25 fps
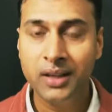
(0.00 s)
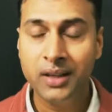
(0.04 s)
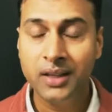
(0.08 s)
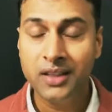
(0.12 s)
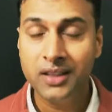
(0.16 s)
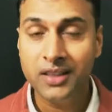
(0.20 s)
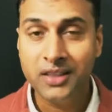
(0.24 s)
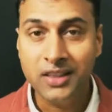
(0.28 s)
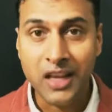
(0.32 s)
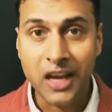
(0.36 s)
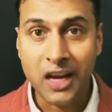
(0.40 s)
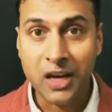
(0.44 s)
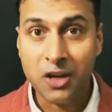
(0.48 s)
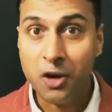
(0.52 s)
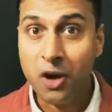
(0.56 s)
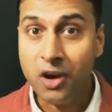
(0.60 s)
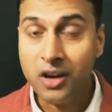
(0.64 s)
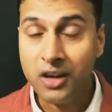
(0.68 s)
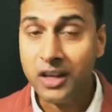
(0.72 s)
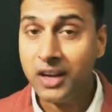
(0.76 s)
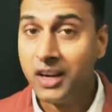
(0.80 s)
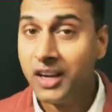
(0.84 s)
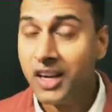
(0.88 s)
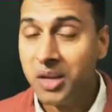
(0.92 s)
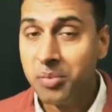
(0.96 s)
They are not
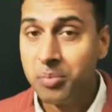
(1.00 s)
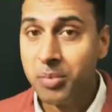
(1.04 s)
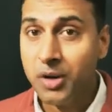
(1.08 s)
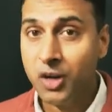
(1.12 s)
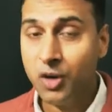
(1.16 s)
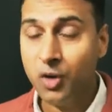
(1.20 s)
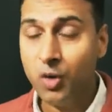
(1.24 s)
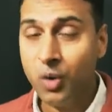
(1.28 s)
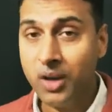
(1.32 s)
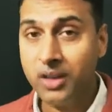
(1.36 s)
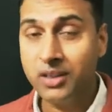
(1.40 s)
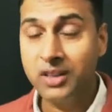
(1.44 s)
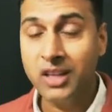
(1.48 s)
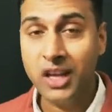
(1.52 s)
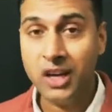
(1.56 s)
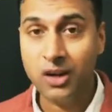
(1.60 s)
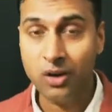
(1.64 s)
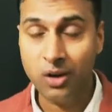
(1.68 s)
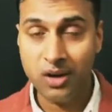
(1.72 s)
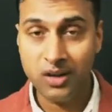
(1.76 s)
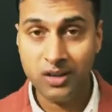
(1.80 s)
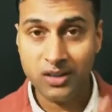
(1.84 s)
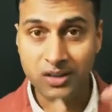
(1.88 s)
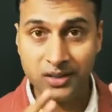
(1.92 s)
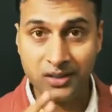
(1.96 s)
earning Bitcoin, they are
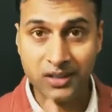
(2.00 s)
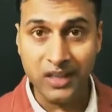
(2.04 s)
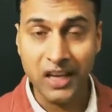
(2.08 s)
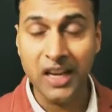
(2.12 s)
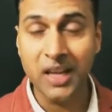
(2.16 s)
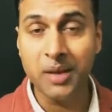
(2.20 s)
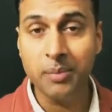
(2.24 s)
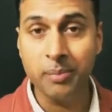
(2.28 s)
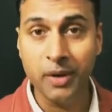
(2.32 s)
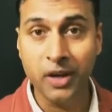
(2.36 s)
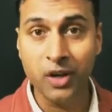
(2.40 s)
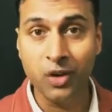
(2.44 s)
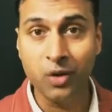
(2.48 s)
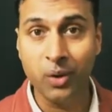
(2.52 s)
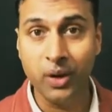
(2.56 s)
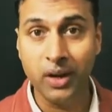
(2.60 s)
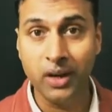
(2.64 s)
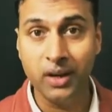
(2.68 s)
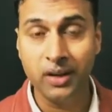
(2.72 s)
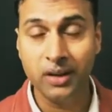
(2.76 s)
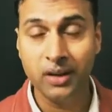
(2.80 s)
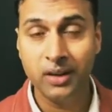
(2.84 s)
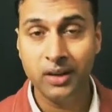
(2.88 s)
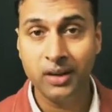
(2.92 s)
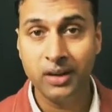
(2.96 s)
not selling Bitcoin.
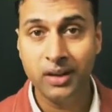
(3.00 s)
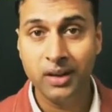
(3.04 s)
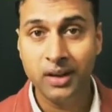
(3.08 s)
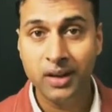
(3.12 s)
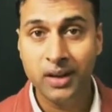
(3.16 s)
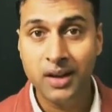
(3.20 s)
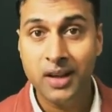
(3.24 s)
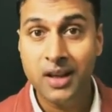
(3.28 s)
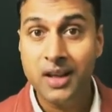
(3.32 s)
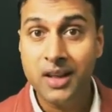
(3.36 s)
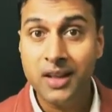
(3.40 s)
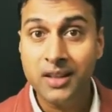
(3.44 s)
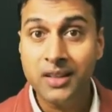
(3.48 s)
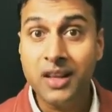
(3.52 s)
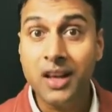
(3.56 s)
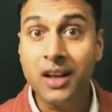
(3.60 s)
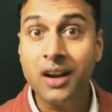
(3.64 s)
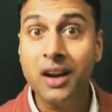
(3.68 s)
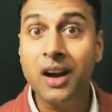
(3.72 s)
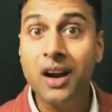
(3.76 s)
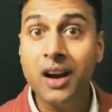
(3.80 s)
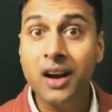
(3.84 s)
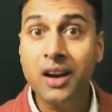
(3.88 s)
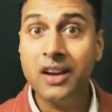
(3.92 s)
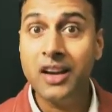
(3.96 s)
They are
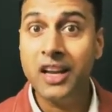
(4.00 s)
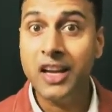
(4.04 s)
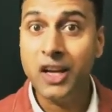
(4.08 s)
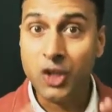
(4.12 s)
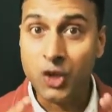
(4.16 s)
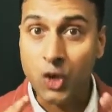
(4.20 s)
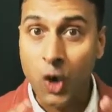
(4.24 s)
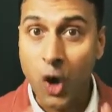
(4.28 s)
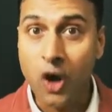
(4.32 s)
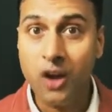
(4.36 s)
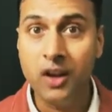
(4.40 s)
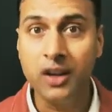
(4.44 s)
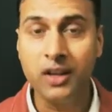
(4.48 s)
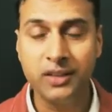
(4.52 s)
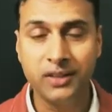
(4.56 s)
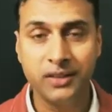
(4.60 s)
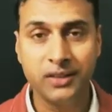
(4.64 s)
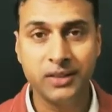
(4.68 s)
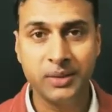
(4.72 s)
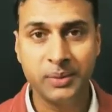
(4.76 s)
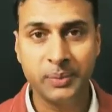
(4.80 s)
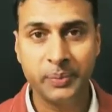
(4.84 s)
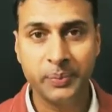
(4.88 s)
earning dollars.